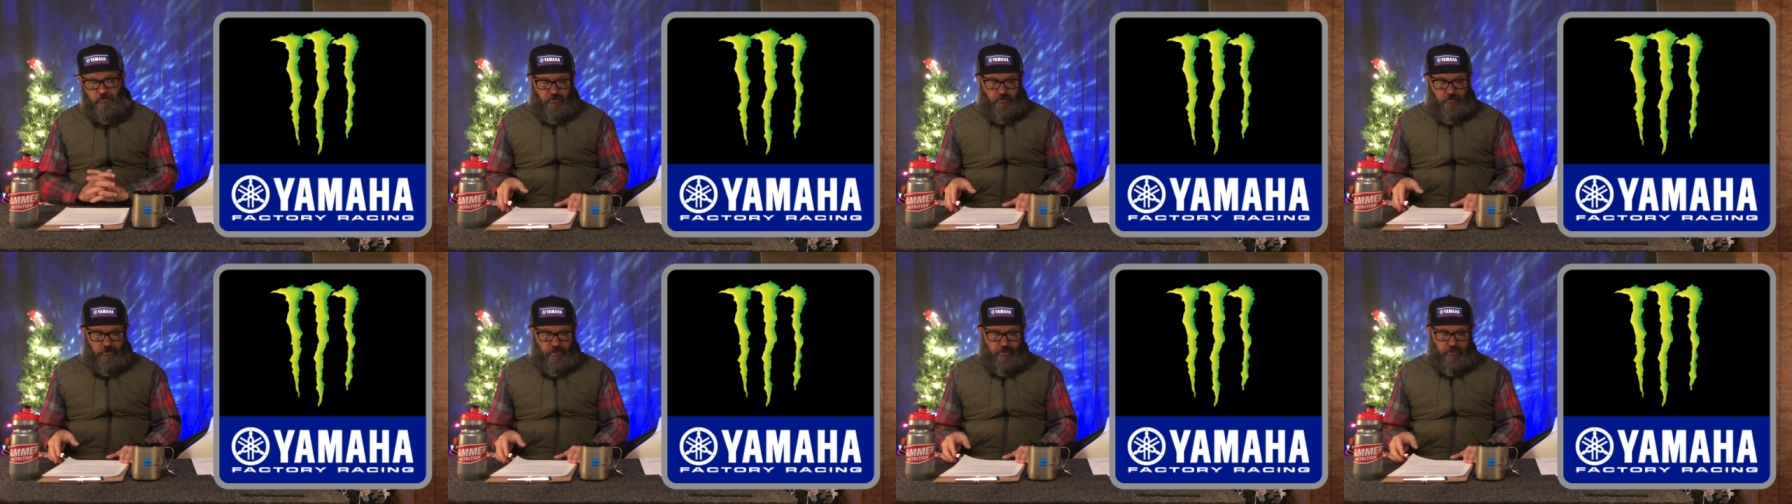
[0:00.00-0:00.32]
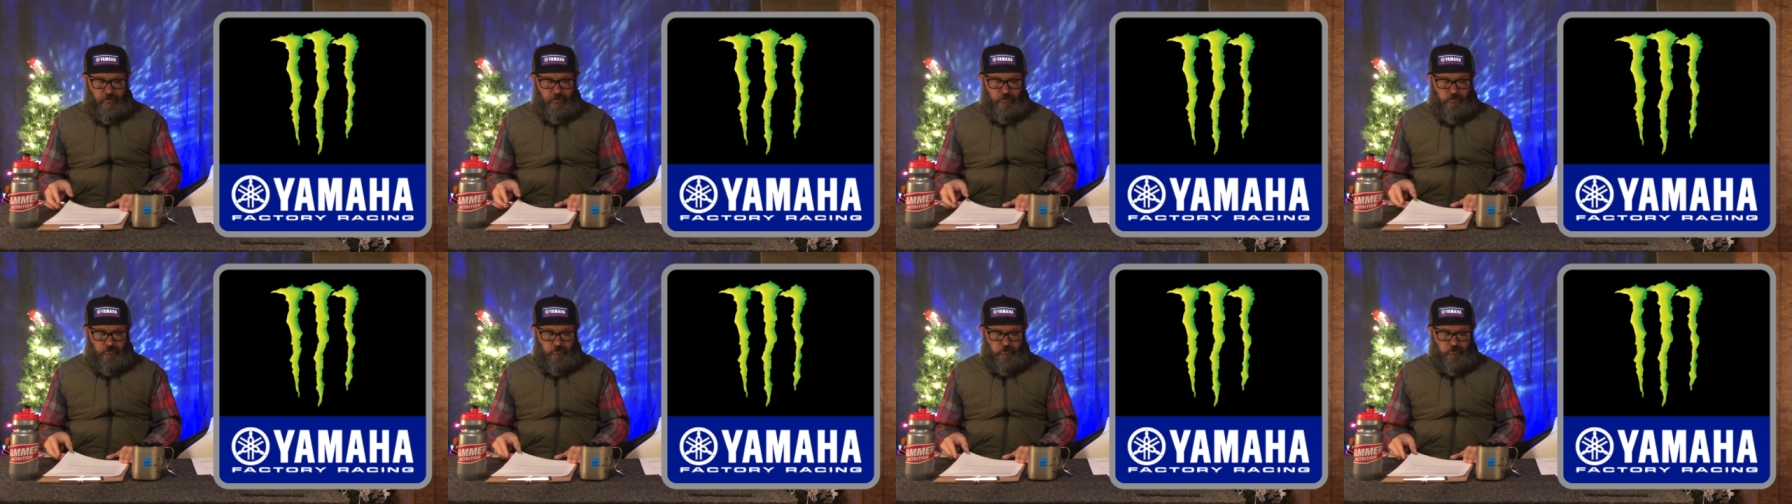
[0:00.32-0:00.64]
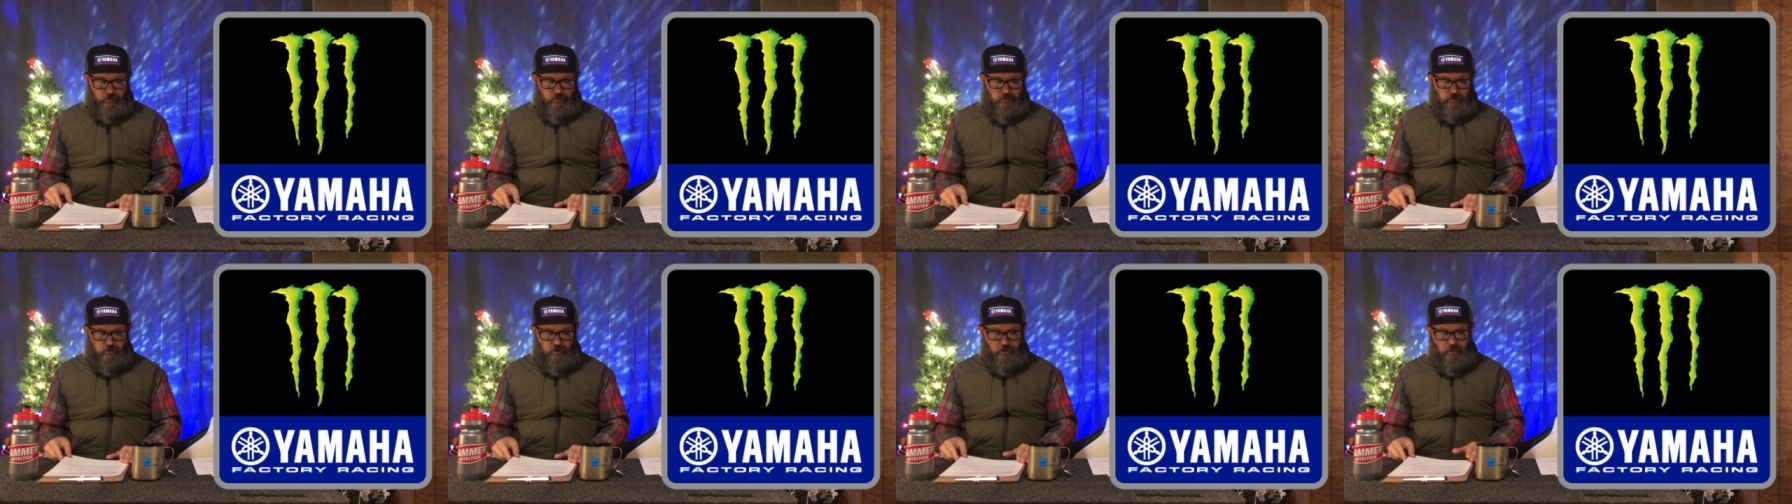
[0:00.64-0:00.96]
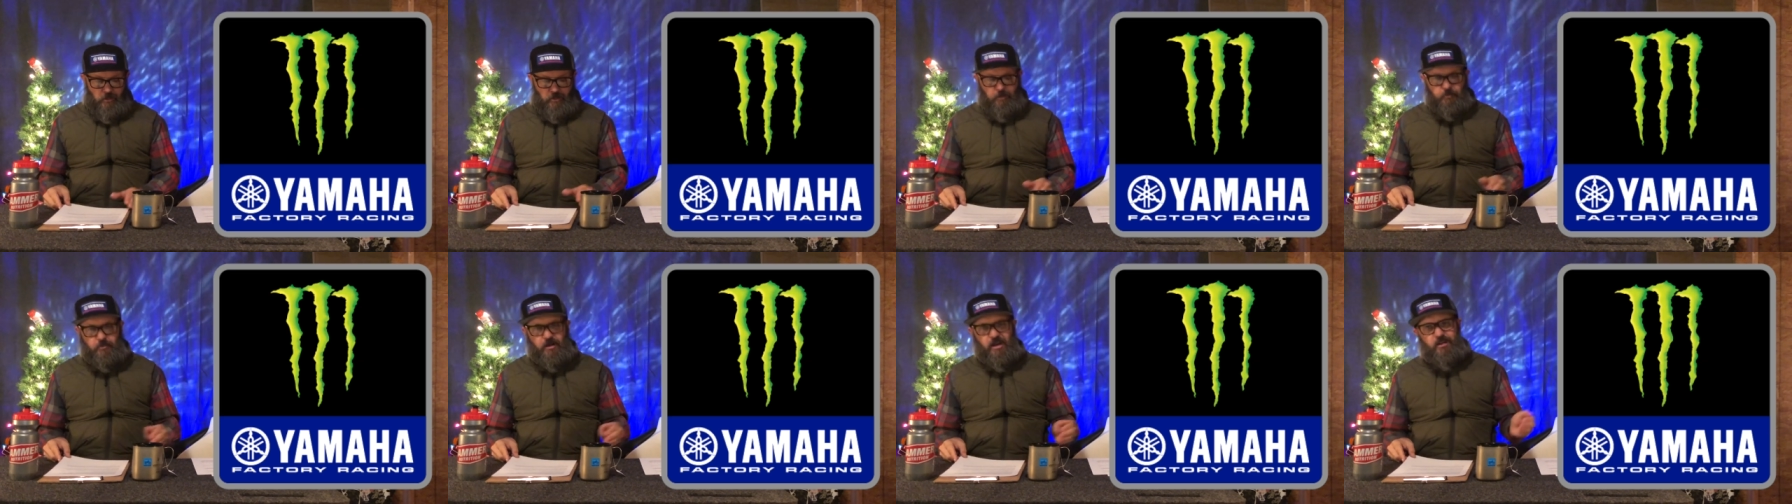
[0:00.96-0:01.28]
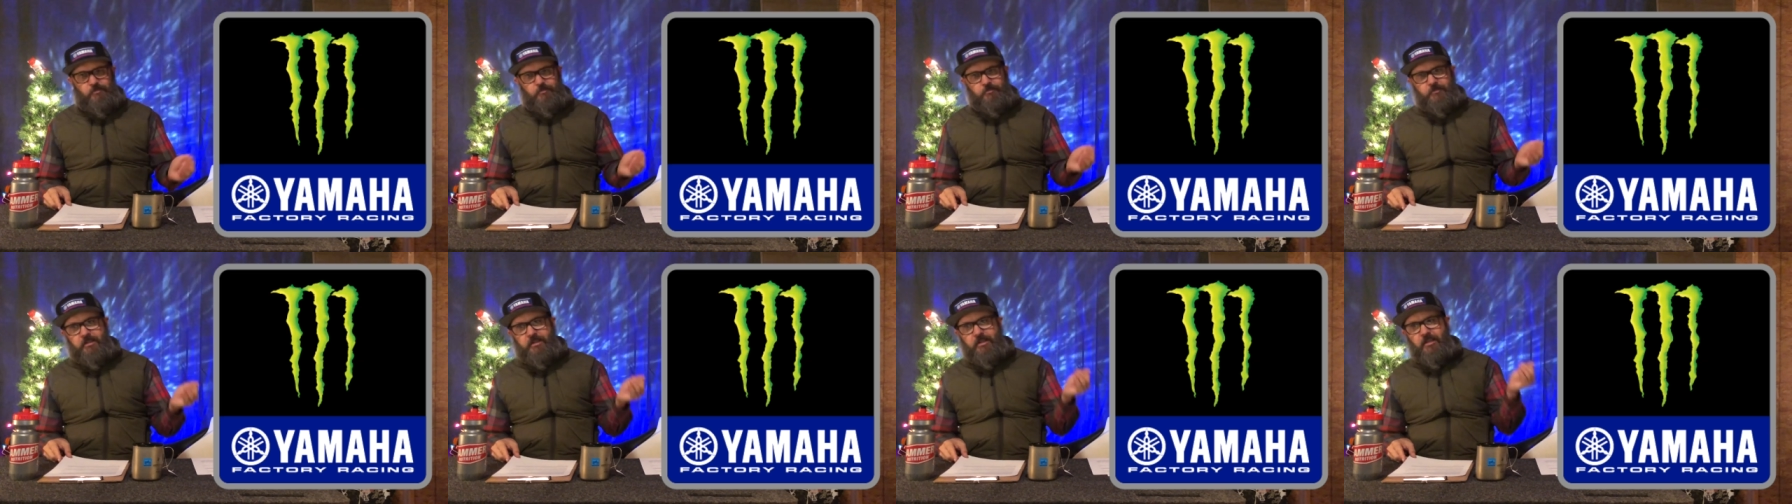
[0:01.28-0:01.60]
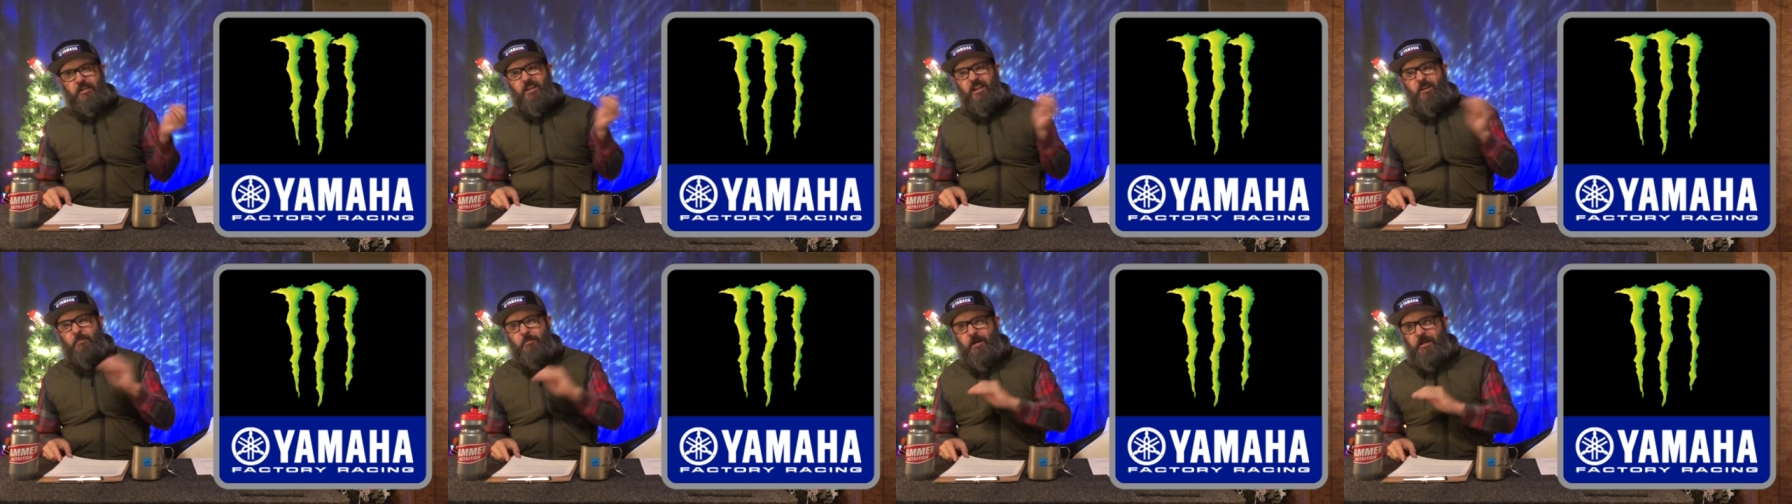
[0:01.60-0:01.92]
Now, I'm
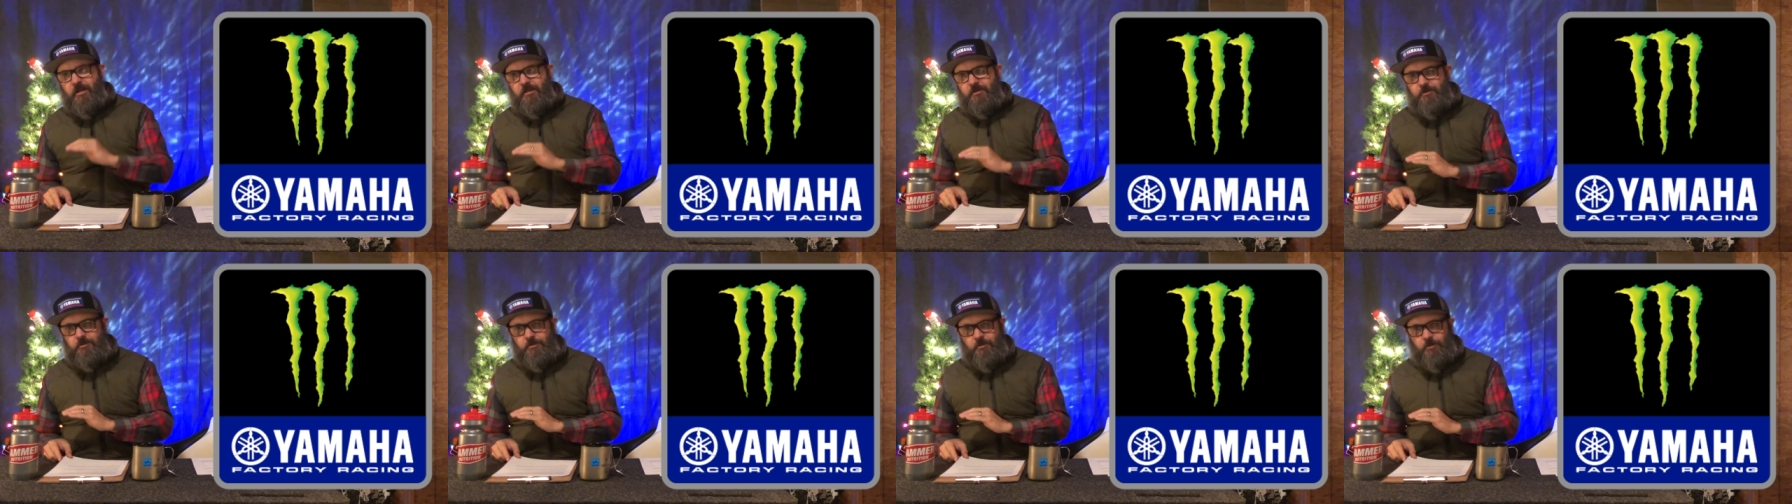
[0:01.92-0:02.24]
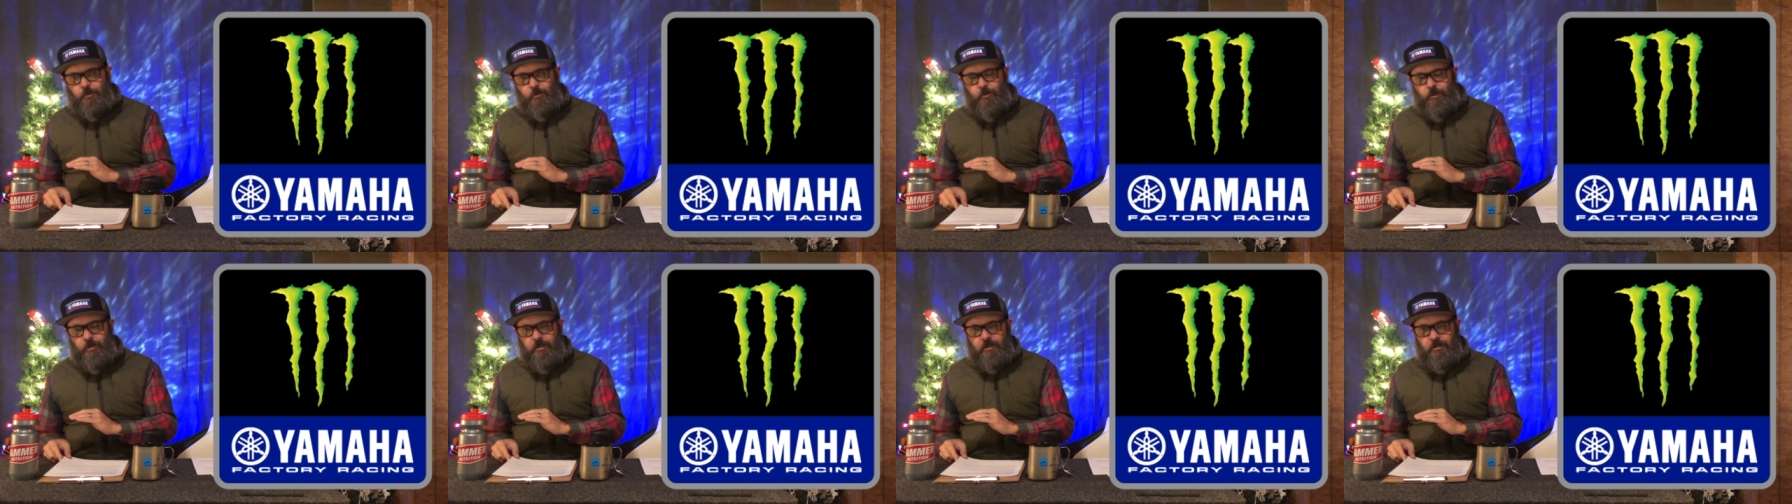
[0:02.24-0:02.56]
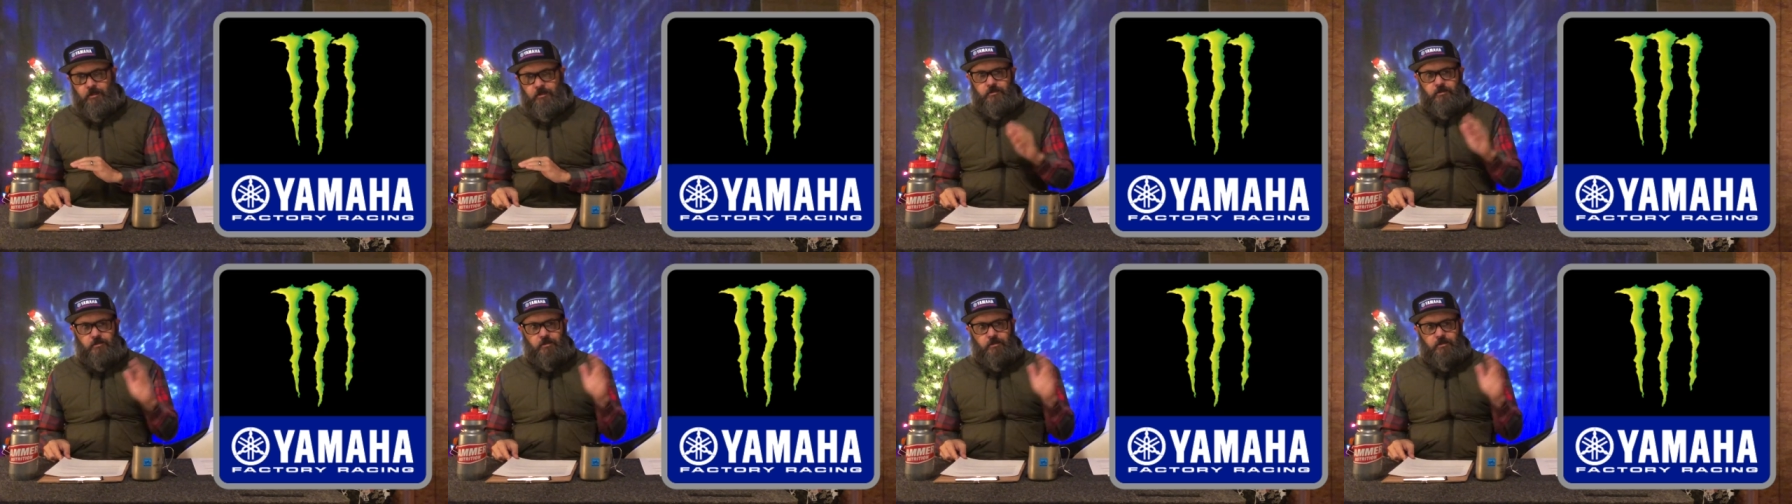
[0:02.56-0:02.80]
thinking about doing